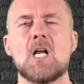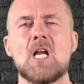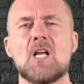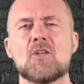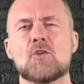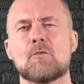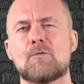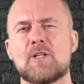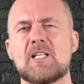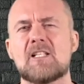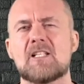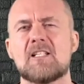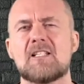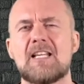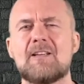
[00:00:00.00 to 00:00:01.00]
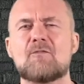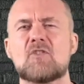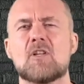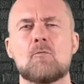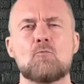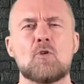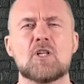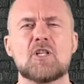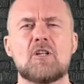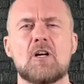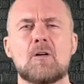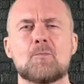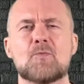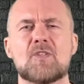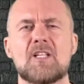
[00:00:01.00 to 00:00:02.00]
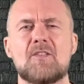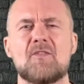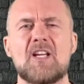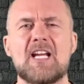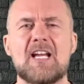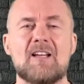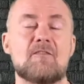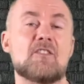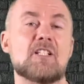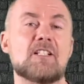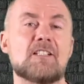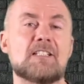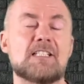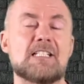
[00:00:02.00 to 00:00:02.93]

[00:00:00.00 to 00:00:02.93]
So for instance, if someone comes and they have a